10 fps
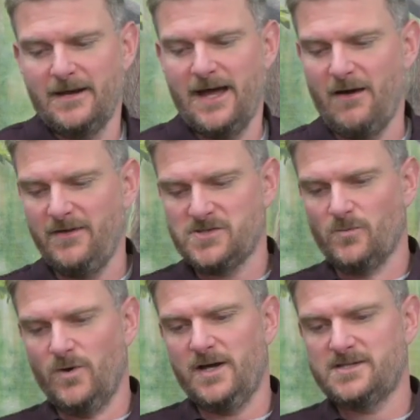Now this
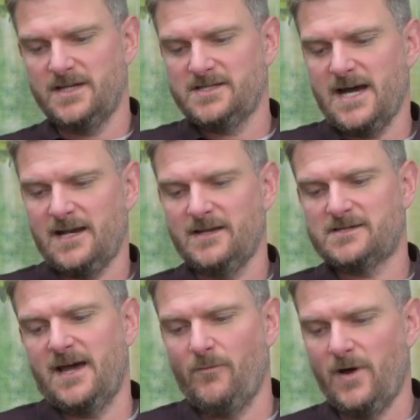one works in exactly the
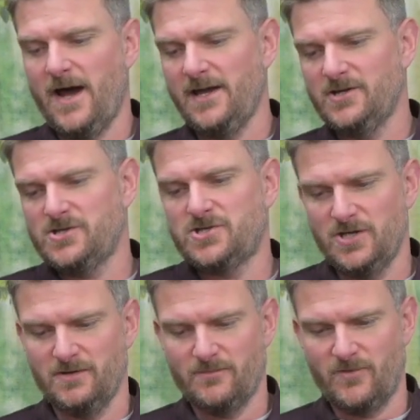same way. You just
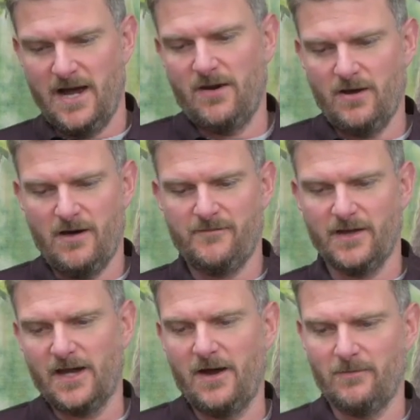shoot them round, off
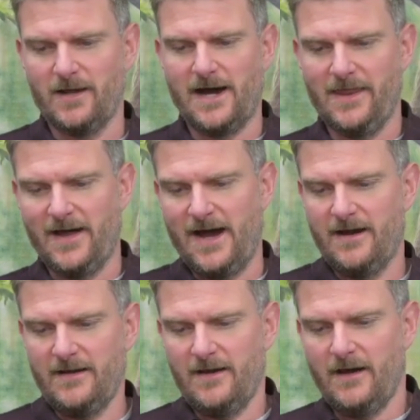they go like
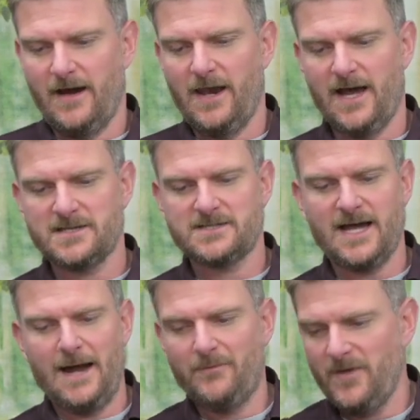that, and that's
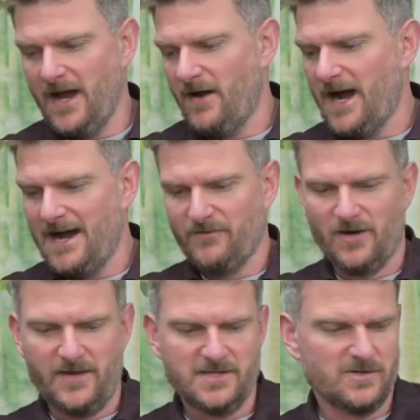that. Now I've
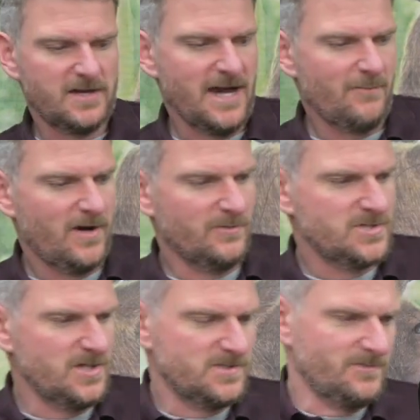got these on camera. I
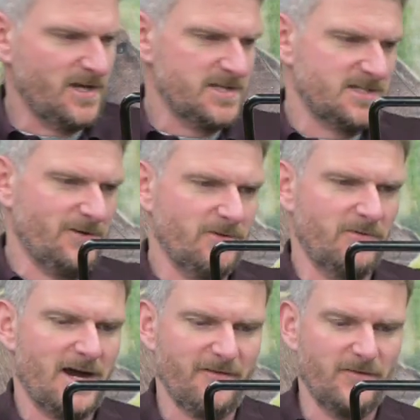was shooting them yesterday with a
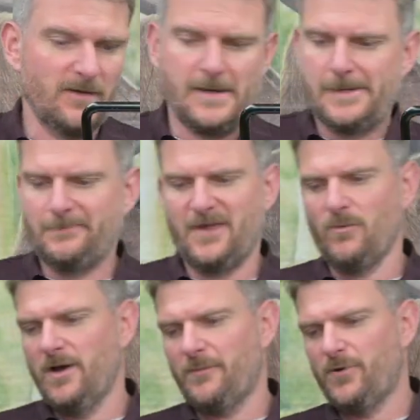rifle. They
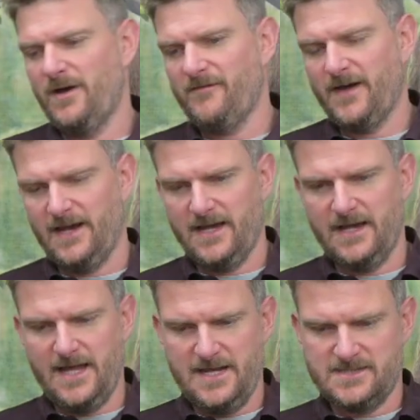work
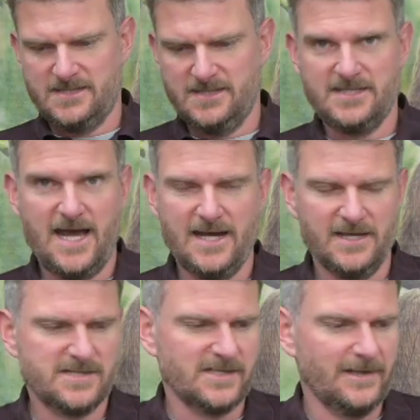perfectly and
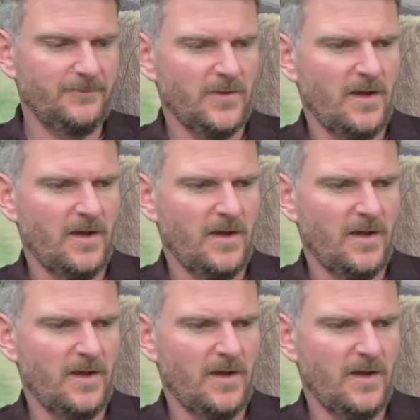instantaneously.